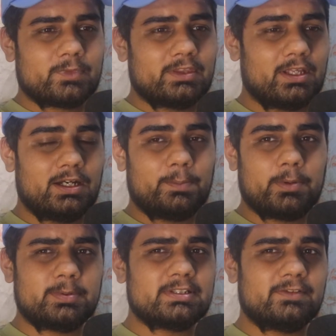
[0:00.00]
the
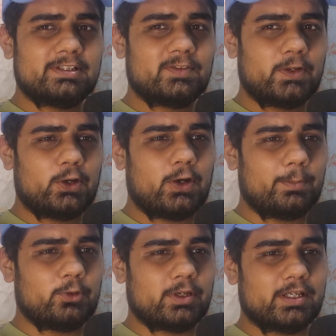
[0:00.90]
purpose of this video i'm
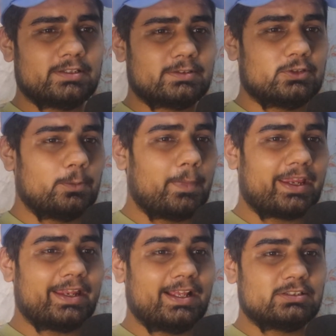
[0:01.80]
doing is to make
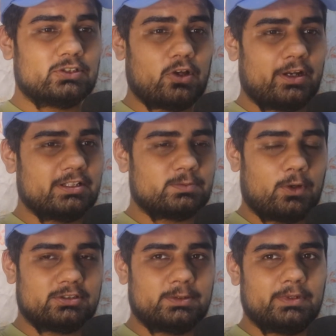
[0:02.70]
it as short as
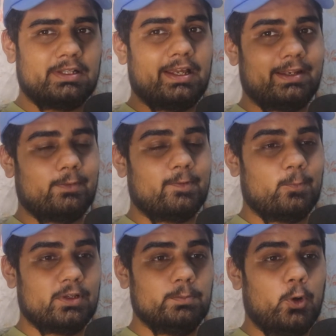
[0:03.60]
possible and
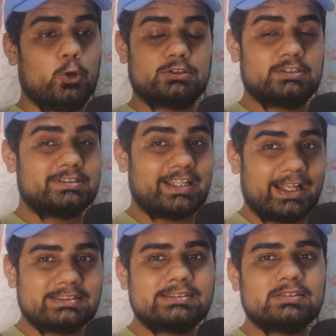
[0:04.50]
with more
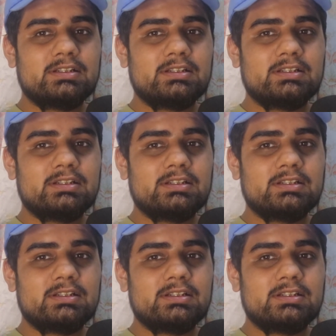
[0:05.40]
sense